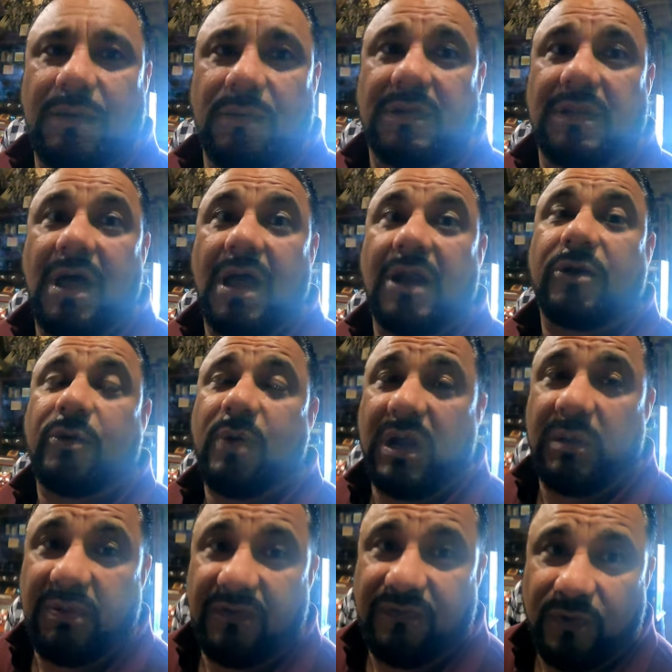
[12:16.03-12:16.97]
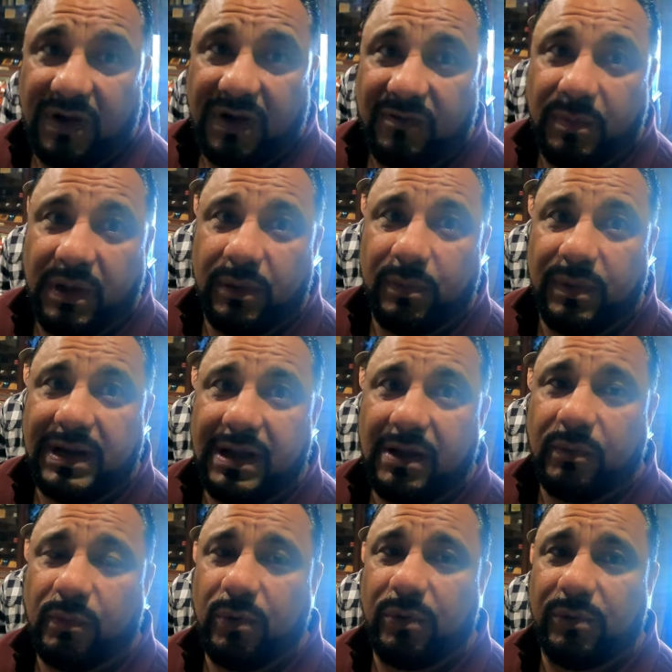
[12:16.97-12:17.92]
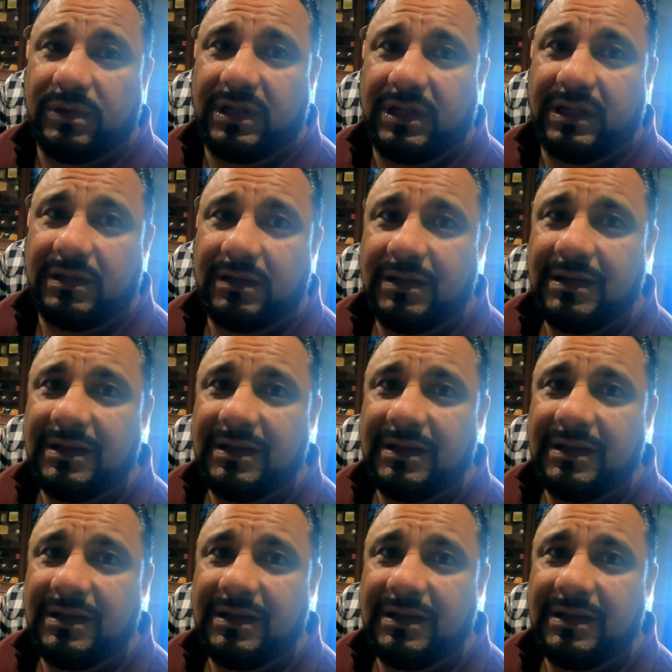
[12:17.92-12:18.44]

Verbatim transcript: There was a lot of credit before everybody went out and ruined it.